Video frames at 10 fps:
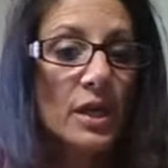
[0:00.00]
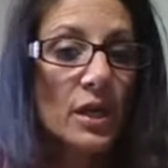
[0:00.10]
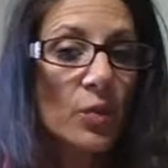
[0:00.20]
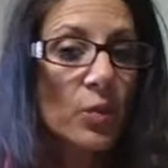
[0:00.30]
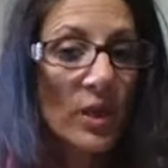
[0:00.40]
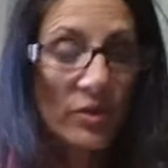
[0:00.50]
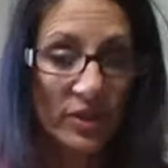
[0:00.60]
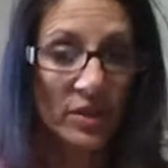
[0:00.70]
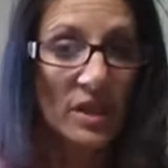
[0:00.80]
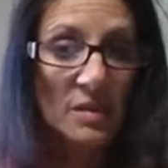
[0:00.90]
when
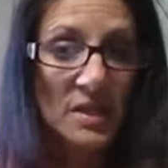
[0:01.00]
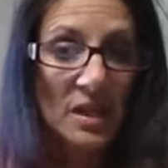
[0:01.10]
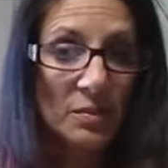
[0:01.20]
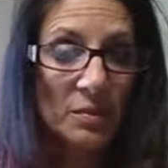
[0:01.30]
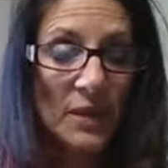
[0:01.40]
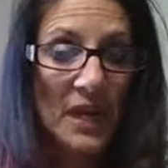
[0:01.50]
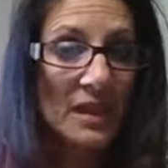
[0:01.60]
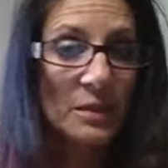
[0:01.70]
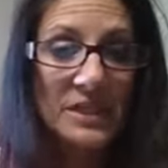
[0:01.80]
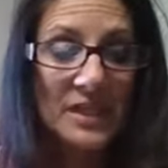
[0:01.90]
fear comes up, and
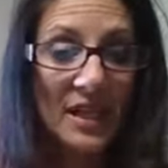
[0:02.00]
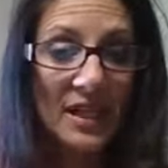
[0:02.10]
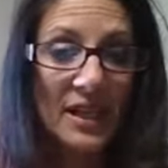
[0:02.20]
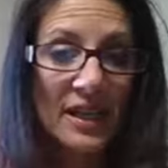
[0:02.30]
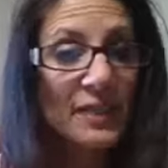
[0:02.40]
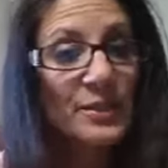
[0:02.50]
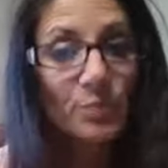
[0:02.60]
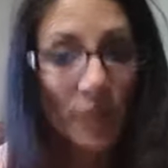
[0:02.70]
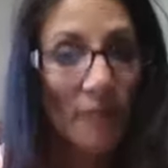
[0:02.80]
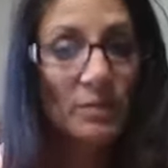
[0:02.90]
let me tell you, it's
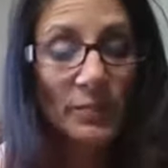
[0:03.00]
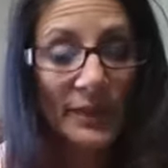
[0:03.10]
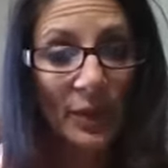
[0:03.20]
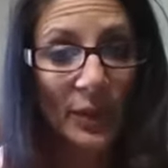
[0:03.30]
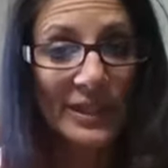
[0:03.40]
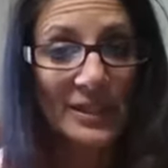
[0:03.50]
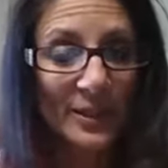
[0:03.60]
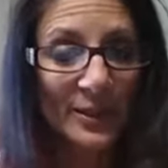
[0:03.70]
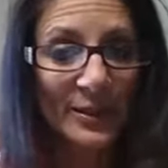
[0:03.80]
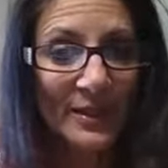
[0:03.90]
probably going
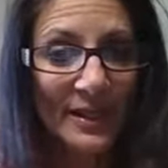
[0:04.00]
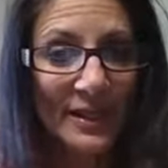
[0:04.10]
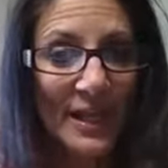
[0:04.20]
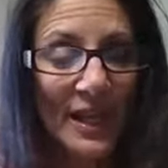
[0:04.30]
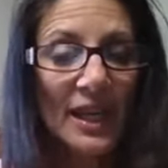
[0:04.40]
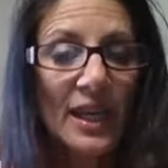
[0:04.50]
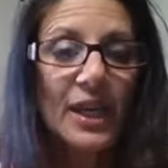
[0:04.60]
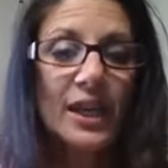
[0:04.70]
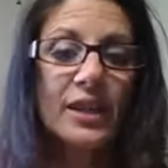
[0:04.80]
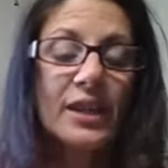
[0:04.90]
to,
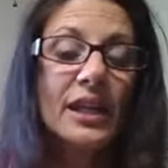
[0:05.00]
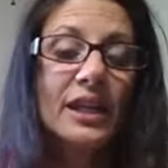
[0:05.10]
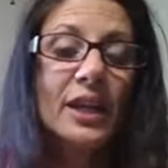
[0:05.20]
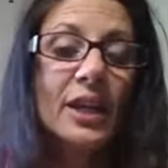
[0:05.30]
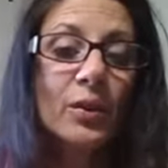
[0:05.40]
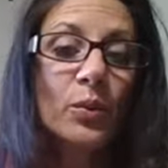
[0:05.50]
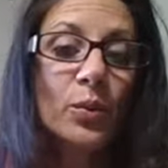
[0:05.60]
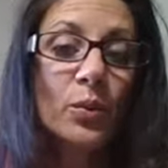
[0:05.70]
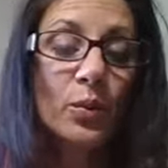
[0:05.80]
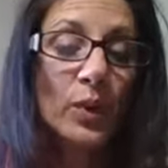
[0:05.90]
then
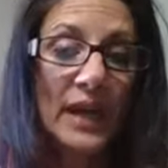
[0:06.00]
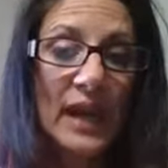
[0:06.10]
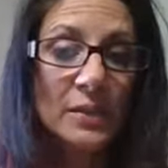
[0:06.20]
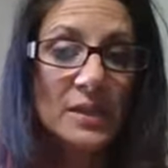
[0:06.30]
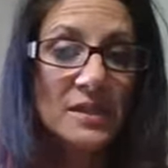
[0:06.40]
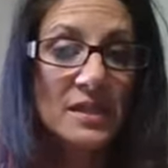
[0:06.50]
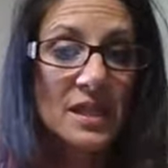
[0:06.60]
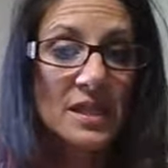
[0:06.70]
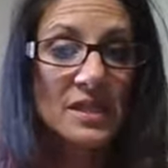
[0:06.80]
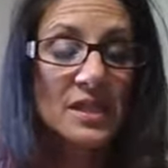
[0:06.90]
what happens
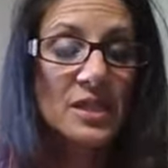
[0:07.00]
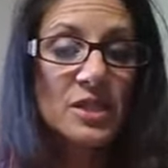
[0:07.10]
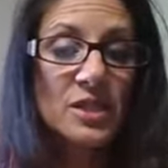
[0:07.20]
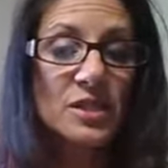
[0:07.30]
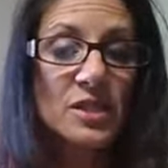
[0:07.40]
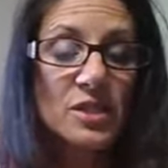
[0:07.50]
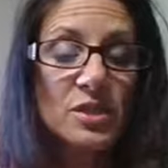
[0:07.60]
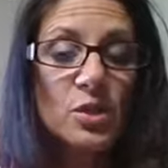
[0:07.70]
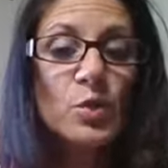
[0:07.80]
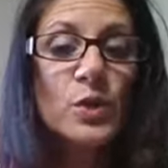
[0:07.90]
is it's just
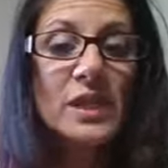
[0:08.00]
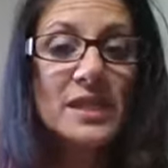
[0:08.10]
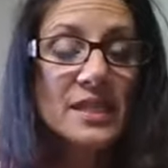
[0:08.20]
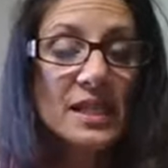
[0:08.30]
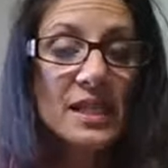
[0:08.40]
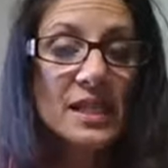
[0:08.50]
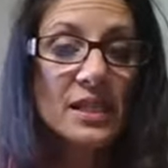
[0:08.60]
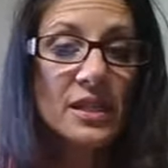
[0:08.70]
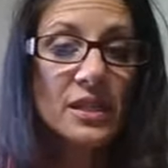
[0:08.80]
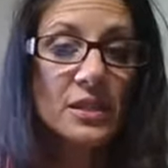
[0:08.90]
too
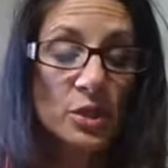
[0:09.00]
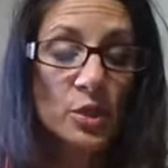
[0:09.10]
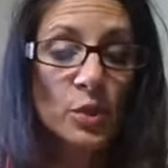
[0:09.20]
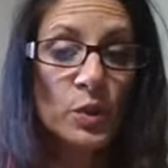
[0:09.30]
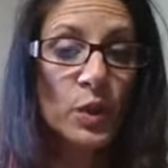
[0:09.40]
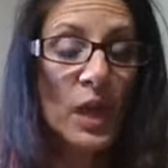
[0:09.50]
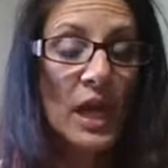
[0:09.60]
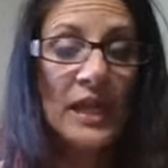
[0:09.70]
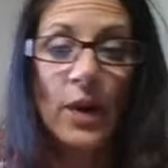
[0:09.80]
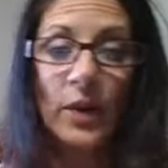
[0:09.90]
easy to
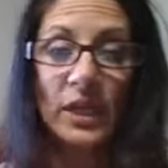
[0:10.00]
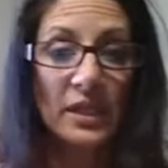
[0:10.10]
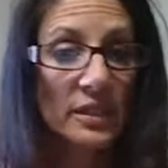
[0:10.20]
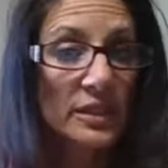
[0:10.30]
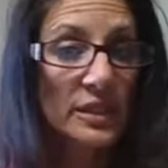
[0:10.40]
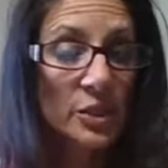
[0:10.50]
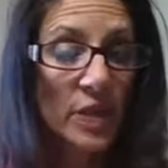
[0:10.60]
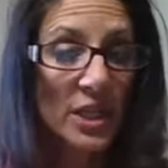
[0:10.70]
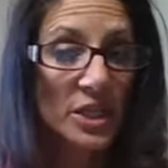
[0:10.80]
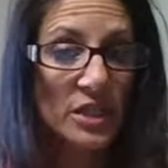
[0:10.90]
allow any little
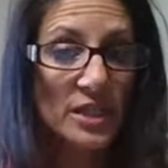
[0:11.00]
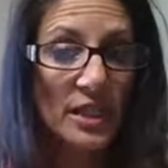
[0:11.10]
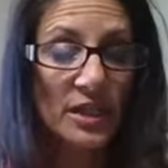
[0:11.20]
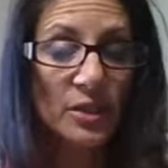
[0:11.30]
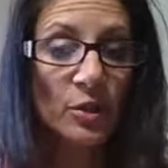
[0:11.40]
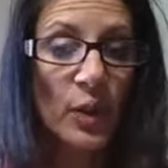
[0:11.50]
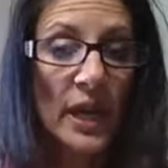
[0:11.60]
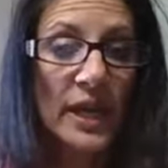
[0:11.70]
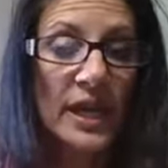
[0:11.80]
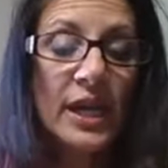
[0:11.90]
distraction to get in your
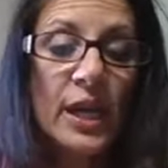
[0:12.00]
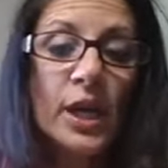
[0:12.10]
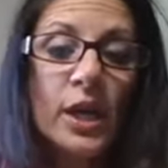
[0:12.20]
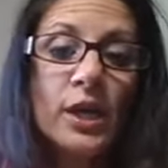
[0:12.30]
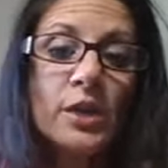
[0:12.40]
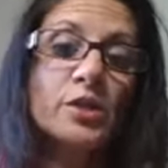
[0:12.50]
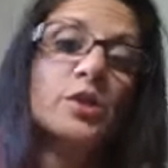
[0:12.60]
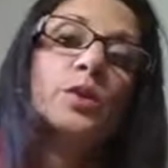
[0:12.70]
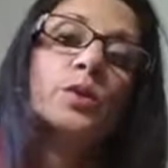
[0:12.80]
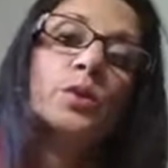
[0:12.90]
way,
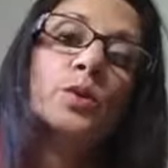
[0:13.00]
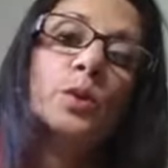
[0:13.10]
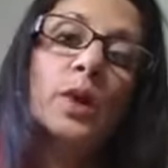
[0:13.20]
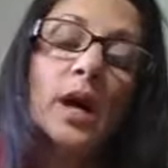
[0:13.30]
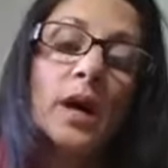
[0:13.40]
to